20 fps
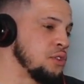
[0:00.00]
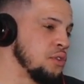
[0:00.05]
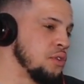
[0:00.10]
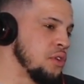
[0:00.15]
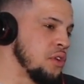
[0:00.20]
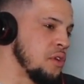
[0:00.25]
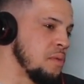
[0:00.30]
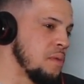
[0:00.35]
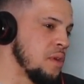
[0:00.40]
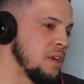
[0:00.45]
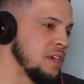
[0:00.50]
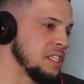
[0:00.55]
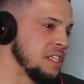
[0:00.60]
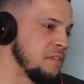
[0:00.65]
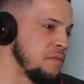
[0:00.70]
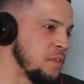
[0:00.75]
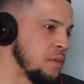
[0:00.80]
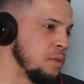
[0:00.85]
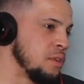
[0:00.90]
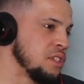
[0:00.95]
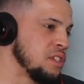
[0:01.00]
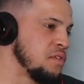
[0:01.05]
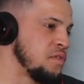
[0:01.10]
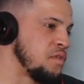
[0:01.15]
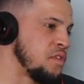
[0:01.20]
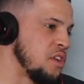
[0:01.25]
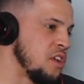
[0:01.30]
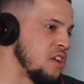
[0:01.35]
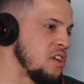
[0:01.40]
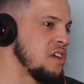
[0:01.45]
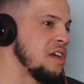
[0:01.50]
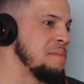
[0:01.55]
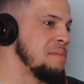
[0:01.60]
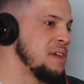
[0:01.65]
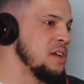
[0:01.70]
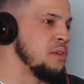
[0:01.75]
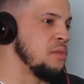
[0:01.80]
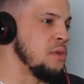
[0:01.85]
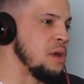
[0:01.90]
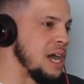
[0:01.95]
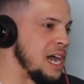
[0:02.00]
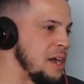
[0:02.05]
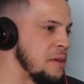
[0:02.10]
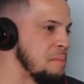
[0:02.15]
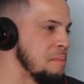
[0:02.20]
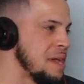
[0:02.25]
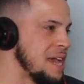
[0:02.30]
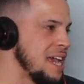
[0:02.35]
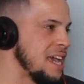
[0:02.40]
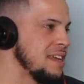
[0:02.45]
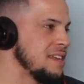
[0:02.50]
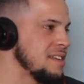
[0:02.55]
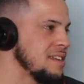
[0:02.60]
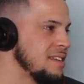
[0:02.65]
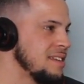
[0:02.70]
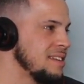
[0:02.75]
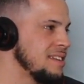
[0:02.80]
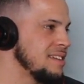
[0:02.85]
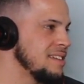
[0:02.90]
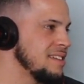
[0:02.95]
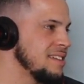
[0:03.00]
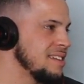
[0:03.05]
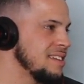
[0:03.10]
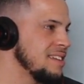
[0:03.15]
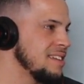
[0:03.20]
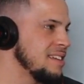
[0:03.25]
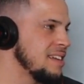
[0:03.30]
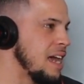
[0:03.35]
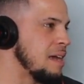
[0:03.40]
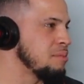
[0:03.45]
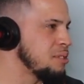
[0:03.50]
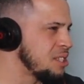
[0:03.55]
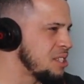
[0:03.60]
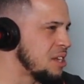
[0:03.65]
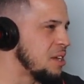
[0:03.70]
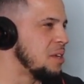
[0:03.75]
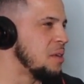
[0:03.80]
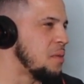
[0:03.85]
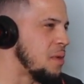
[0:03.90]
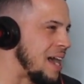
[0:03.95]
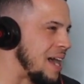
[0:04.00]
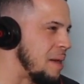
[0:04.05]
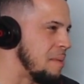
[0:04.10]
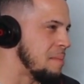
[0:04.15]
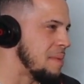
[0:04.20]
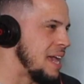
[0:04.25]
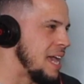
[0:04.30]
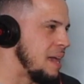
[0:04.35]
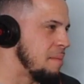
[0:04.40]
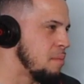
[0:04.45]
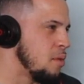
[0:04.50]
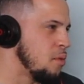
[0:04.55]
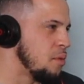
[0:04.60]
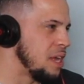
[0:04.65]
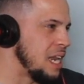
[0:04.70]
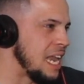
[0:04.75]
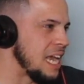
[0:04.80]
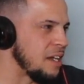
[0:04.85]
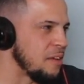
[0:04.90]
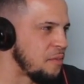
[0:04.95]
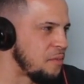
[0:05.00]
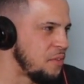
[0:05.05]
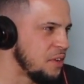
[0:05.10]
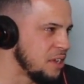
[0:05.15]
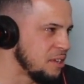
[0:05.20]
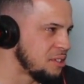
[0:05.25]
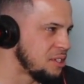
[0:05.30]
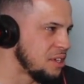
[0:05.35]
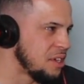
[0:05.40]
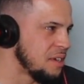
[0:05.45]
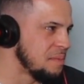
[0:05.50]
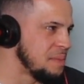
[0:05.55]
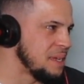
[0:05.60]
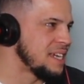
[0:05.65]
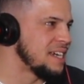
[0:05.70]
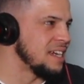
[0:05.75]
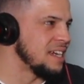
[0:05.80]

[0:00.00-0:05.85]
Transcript: too, though, bro. Because if it wasn't for her, I'd be a wild man. I'm still a wild man, but with like a filter because